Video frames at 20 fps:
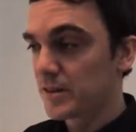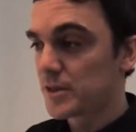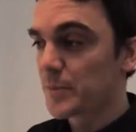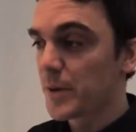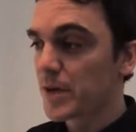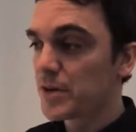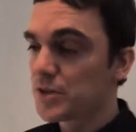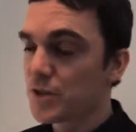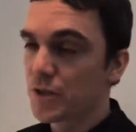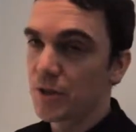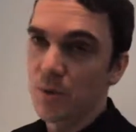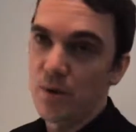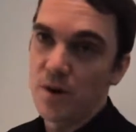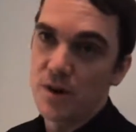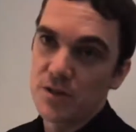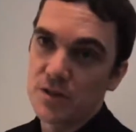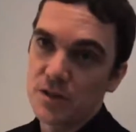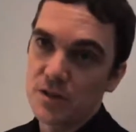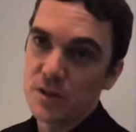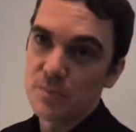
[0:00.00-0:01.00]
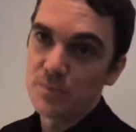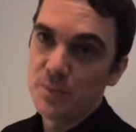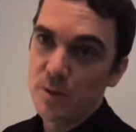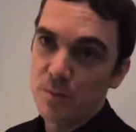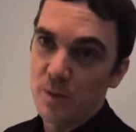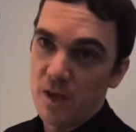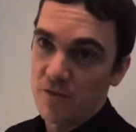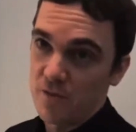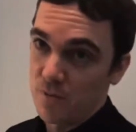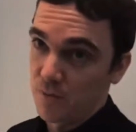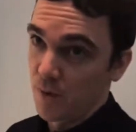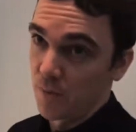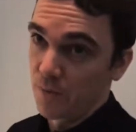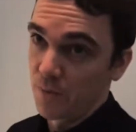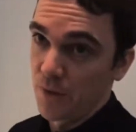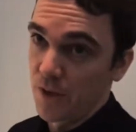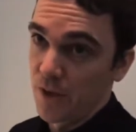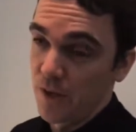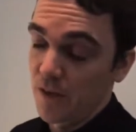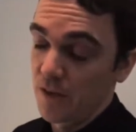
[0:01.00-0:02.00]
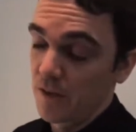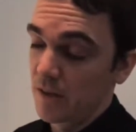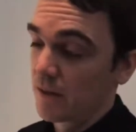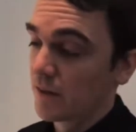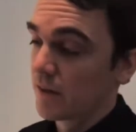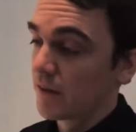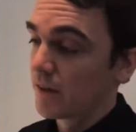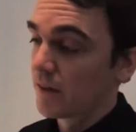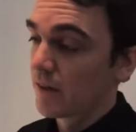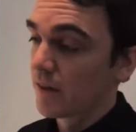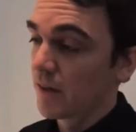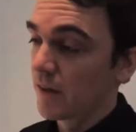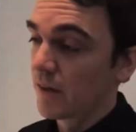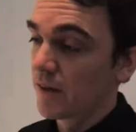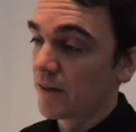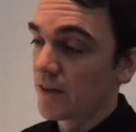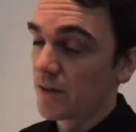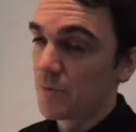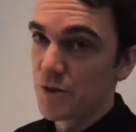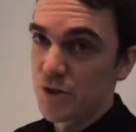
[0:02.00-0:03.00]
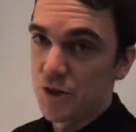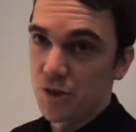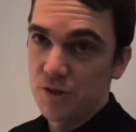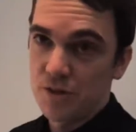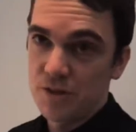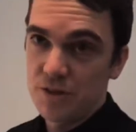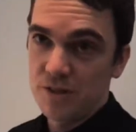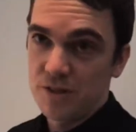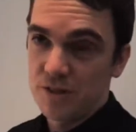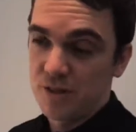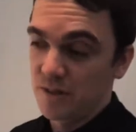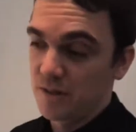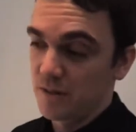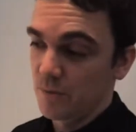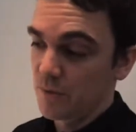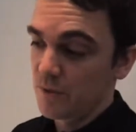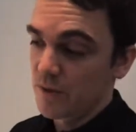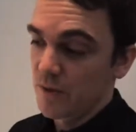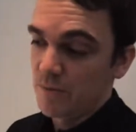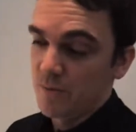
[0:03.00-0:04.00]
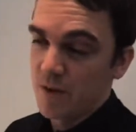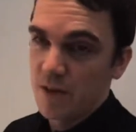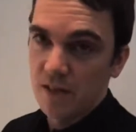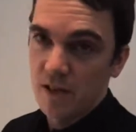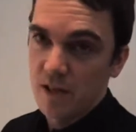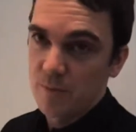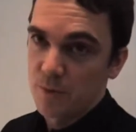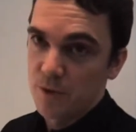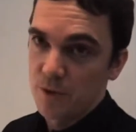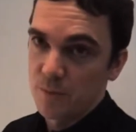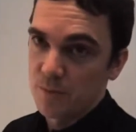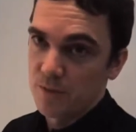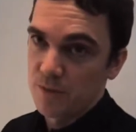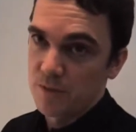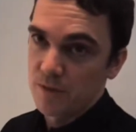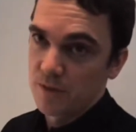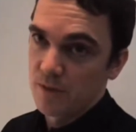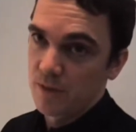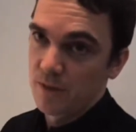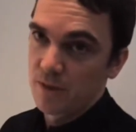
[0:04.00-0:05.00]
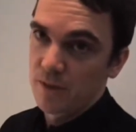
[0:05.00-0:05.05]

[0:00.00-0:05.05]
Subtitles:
It depends who you ask. Some people have a problem with that. The majority see that we don't make laptops.